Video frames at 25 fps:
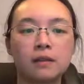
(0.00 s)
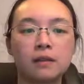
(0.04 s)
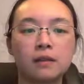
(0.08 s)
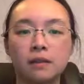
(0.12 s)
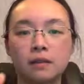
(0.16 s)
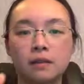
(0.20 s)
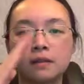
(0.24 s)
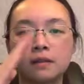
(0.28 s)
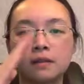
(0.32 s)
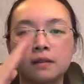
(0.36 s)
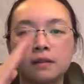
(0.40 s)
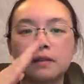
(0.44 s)

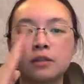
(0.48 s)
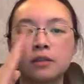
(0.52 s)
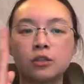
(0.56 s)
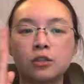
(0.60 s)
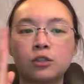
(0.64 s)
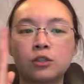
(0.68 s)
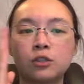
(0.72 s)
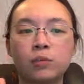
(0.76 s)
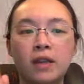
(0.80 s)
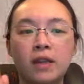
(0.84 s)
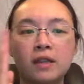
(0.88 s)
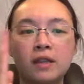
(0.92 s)
such
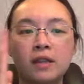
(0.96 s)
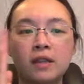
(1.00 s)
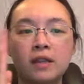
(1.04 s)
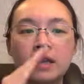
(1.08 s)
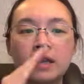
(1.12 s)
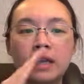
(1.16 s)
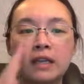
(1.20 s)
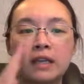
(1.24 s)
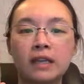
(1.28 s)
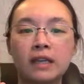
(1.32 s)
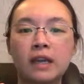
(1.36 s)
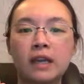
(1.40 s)
a way that
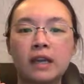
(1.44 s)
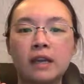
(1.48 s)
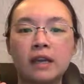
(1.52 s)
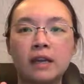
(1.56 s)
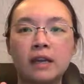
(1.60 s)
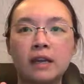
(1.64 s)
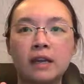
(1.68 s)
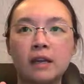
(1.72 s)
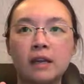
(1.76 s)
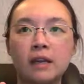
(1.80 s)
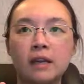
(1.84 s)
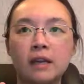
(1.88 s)
it
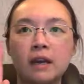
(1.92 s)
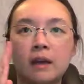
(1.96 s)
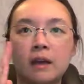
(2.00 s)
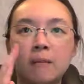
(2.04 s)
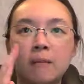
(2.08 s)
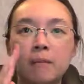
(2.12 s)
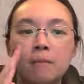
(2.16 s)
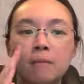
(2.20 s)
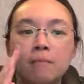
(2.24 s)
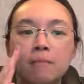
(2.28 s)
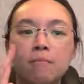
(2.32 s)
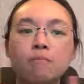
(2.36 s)

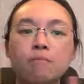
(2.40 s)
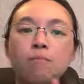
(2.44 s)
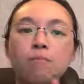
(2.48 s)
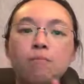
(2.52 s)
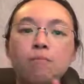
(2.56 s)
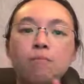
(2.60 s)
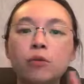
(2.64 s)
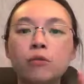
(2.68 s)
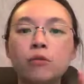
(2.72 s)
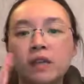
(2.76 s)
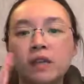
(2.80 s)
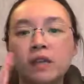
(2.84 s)
can
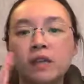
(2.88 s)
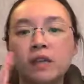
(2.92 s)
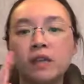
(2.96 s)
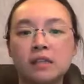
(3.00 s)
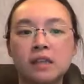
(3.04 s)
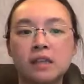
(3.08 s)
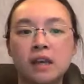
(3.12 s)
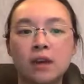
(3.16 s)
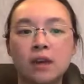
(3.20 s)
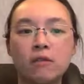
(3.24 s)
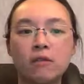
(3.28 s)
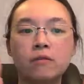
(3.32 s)
move
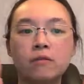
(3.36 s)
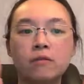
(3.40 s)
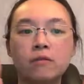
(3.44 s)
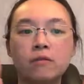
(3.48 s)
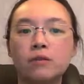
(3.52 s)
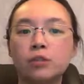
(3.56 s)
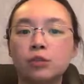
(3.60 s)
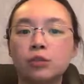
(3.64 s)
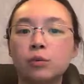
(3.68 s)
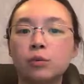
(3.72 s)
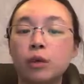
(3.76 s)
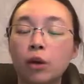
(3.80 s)
itself
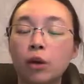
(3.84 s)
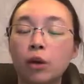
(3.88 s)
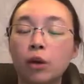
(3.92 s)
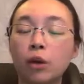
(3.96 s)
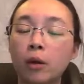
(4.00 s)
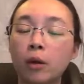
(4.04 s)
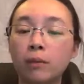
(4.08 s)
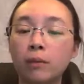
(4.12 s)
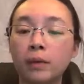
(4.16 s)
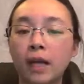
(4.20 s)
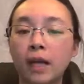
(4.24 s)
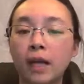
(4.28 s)
to
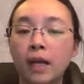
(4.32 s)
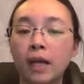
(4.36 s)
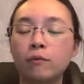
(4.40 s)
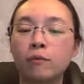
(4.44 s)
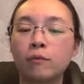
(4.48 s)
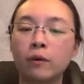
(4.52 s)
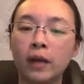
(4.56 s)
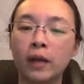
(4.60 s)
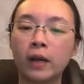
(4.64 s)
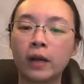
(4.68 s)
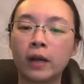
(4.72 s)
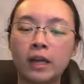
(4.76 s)
accommodate
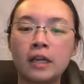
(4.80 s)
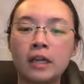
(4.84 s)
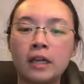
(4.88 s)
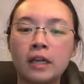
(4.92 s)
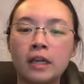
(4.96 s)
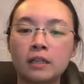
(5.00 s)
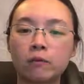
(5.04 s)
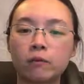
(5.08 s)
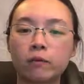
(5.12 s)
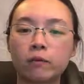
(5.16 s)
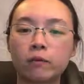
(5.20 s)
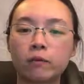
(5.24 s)
for any
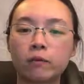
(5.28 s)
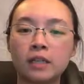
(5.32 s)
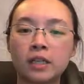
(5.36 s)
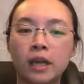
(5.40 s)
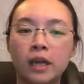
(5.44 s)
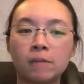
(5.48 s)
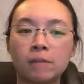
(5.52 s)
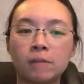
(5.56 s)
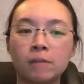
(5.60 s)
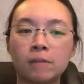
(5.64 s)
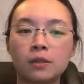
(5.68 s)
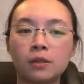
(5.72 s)
different
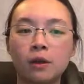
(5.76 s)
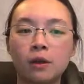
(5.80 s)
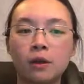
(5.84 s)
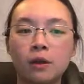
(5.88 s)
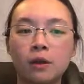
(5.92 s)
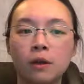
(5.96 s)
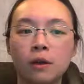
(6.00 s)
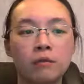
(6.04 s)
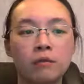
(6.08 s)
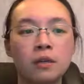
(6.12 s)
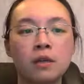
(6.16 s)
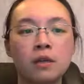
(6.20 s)
types
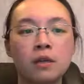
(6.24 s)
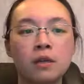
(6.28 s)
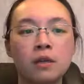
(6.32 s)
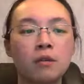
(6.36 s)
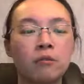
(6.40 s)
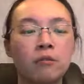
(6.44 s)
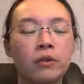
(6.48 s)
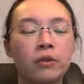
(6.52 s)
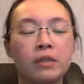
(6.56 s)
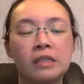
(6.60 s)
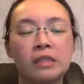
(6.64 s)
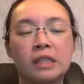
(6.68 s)
of,
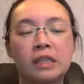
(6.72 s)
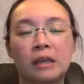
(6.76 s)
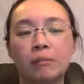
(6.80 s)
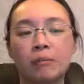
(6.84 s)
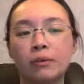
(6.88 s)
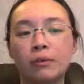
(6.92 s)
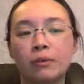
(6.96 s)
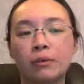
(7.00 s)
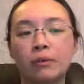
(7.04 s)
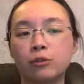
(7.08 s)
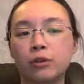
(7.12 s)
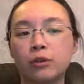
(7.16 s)
for
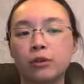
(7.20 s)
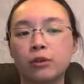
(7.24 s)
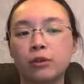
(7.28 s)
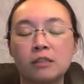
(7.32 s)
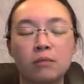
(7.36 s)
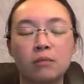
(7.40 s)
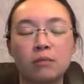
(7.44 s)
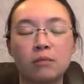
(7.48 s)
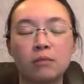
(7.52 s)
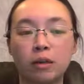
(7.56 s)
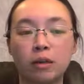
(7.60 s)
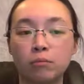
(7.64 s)
example,
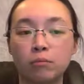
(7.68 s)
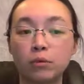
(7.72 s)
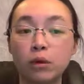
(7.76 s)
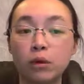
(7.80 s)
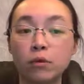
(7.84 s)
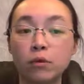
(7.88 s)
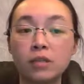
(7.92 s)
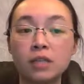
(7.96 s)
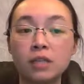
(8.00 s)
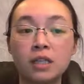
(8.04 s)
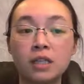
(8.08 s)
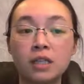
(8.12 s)
transmembrane
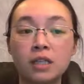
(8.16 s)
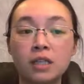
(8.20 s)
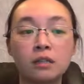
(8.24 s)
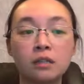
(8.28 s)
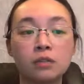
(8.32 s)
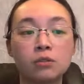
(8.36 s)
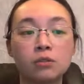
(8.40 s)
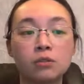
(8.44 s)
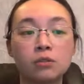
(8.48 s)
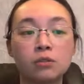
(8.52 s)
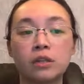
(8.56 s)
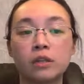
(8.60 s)

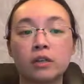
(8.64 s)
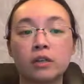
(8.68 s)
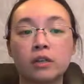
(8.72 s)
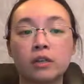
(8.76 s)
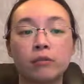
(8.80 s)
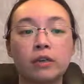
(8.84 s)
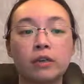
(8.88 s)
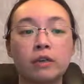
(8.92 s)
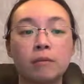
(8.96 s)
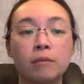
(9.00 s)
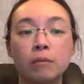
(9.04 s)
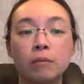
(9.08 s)
proteins or
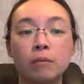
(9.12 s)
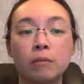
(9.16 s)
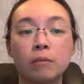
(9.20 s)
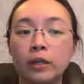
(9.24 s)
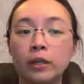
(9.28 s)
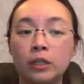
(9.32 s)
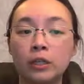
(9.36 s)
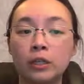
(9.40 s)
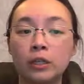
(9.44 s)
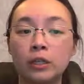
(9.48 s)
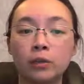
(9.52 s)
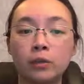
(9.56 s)
different
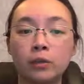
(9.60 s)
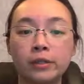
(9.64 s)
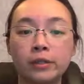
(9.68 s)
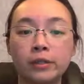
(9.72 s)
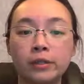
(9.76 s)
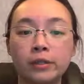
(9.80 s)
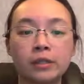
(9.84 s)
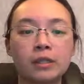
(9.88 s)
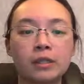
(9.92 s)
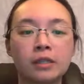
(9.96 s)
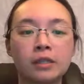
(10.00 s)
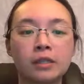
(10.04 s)

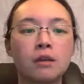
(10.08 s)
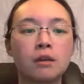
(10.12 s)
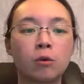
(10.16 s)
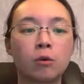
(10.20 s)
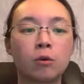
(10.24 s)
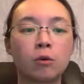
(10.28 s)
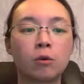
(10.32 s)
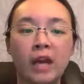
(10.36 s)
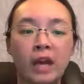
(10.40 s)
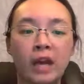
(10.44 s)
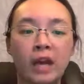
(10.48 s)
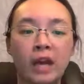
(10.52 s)
molecules
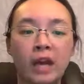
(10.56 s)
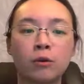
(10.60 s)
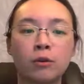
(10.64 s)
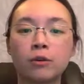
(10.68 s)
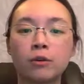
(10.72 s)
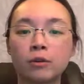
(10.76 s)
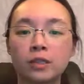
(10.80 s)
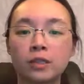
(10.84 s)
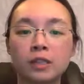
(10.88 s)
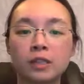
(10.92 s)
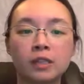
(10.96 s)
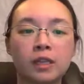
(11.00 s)
or
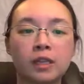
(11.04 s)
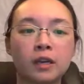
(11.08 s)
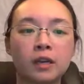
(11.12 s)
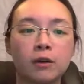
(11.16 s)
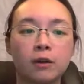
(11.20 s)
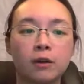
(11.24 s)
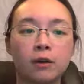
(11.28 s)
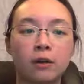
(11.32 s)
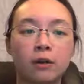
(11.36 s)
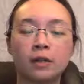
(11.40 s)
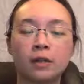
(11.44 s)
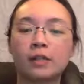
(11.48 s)
anchors that
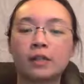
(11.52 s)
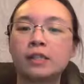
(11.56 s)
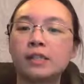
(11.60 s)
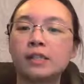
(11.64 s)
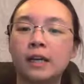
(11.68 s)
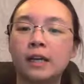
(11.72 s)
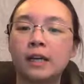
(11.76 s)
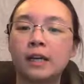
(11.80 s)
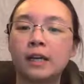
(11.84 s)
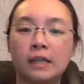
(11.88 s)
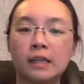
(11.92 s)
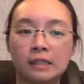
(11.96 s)
are
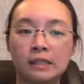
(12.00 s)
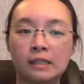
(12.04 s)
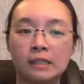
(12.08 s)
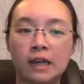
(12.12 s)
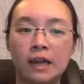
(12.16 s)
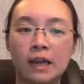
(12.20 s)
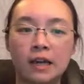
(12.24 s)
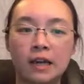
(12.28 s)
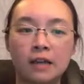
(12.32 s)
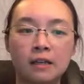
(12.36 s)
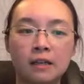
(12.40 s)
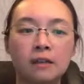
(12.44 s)
stuck
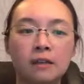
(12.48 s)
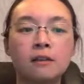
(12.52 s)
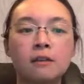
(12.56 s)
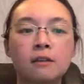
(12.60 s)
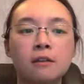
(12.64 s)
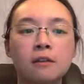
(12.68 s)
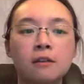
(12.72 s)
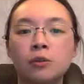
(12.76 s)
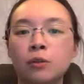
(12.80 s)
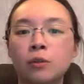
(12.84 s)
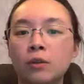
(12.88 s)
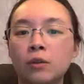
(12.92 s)
inside.
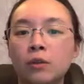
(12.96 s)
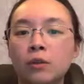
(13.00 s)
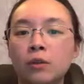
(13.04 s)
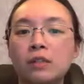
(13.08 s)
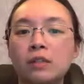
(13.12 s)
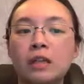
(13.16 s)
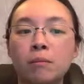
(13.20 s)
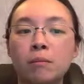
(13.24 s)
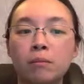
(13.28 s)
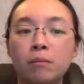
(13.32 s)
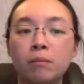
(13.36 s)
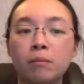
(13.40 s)
So there's
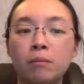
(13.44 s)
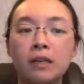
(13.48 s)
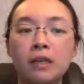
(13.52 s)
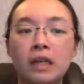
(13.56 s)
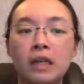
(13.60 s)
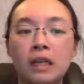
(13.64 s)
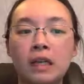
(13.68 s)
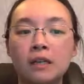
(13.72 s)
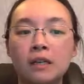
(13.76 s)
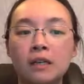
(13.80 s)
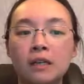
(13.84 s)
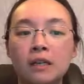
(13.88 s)
the
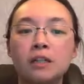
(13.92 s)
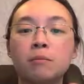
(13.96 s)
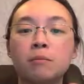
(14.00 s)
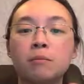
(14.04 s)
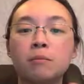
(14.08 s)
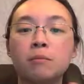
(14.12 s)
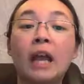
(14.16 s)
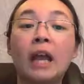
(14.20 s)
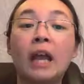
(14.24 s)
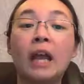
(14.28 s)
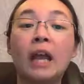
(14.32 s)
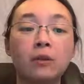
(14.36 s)
ability to
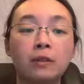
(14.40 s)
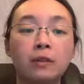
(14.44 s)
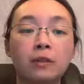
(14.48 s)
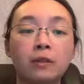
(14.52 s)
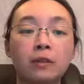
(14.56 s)
be angled.